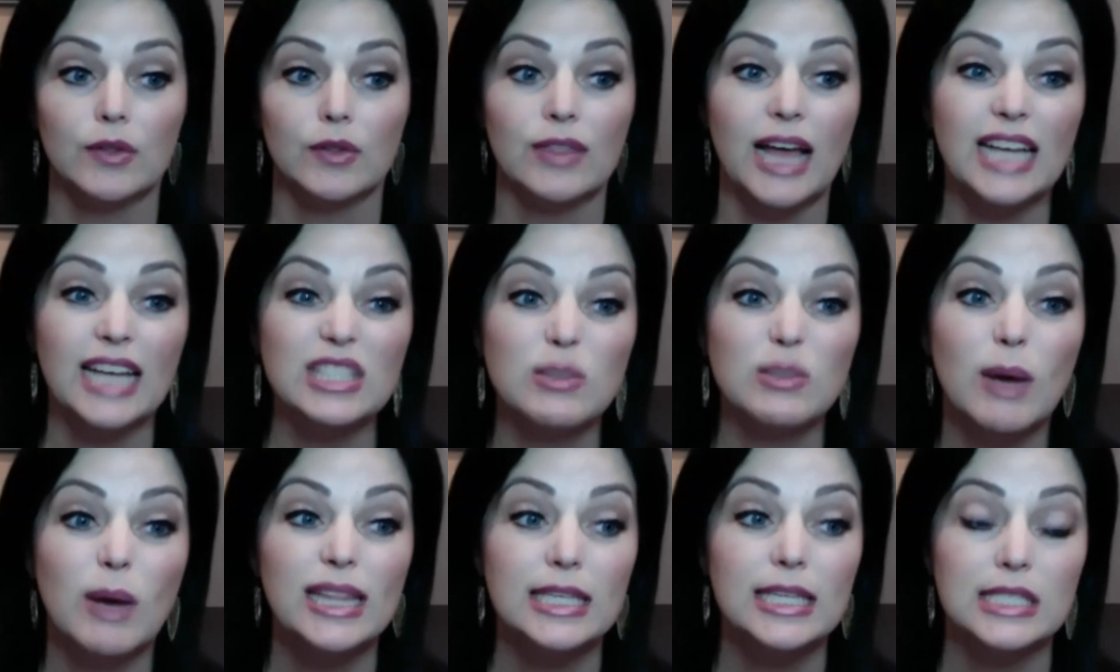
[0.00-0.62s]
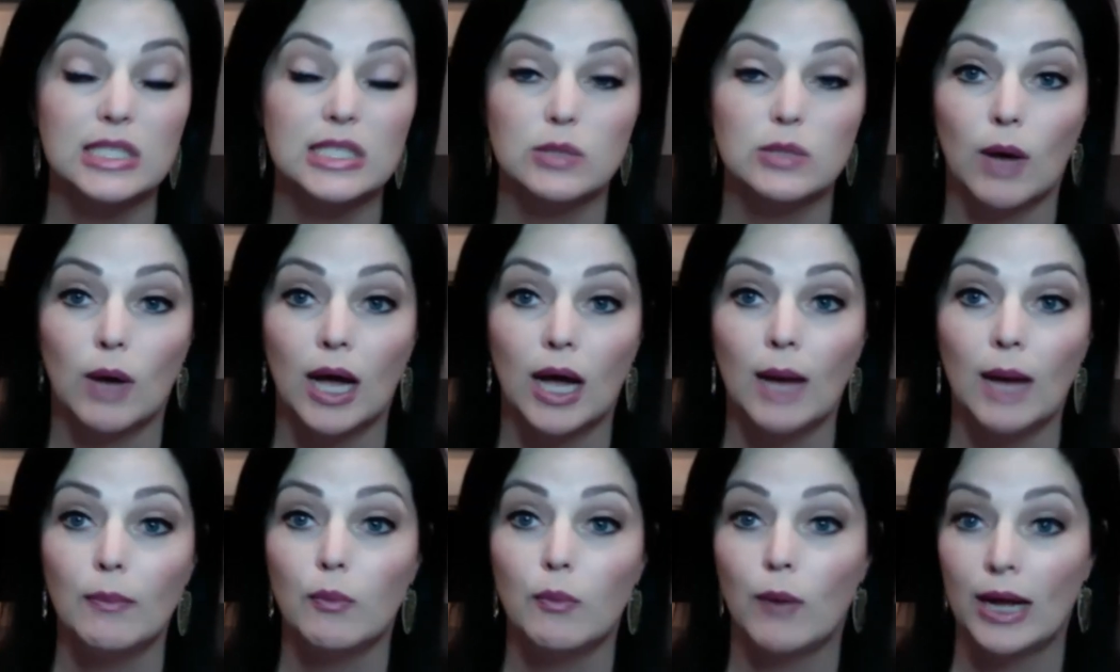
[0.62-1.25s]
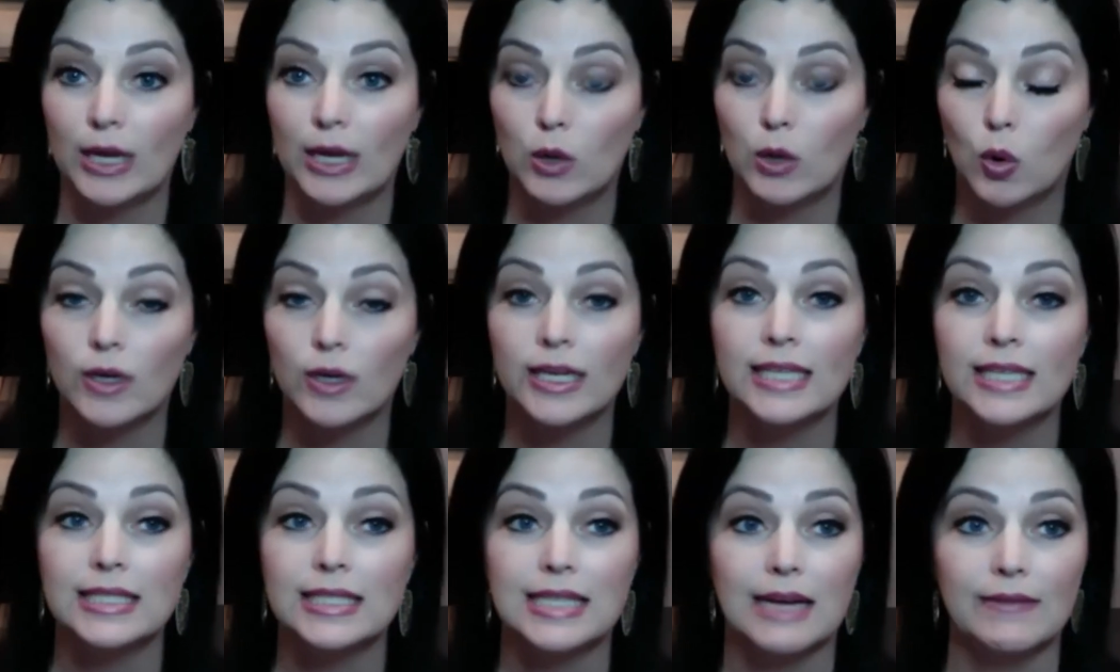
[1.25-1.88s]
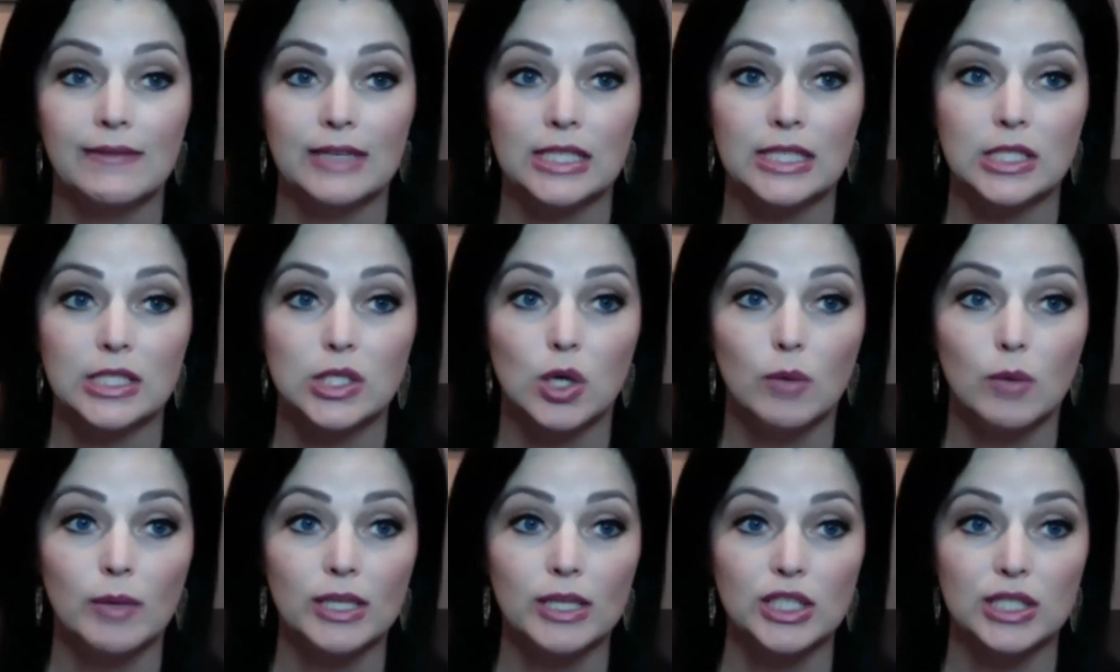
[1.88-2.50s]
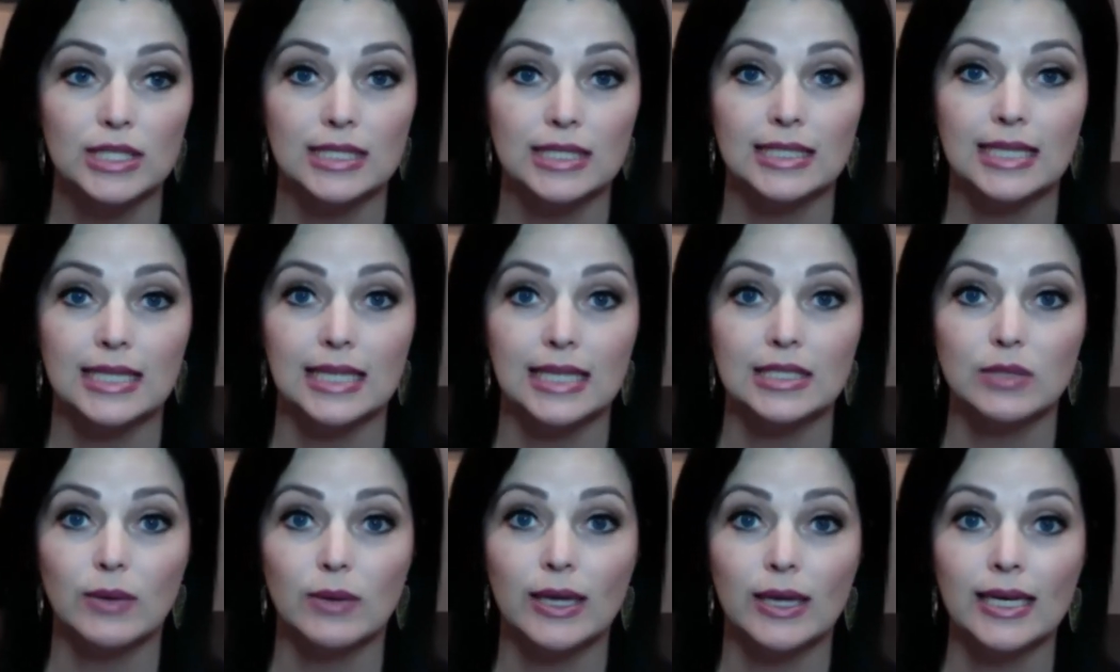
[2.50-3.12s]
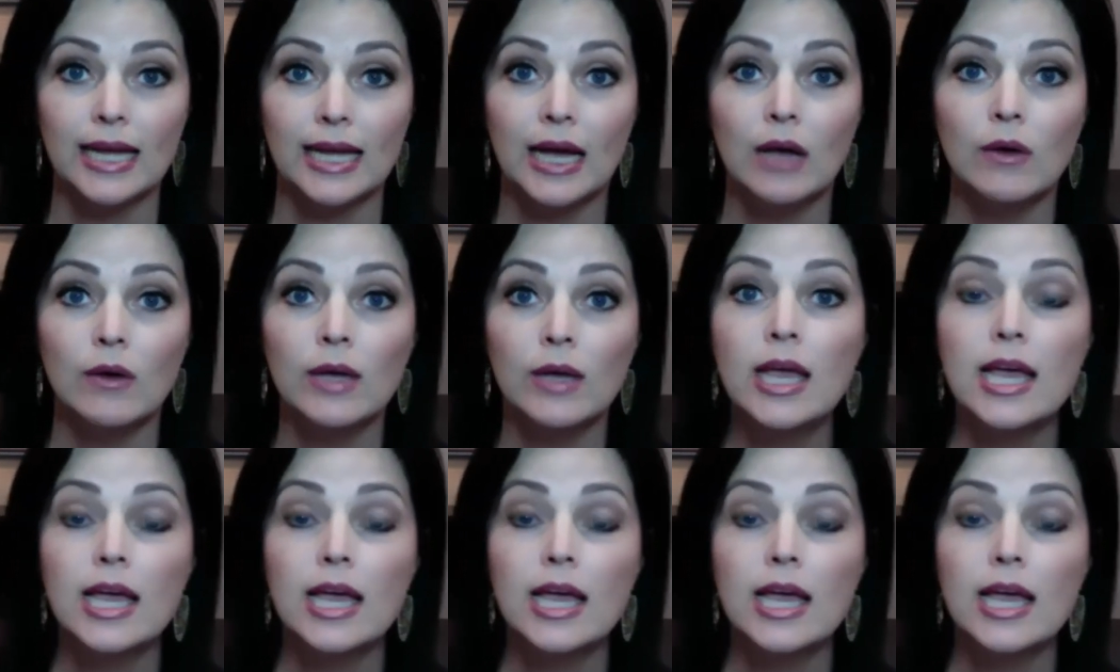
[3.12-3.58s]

That's why this swap, why Kortney is having so much success right now,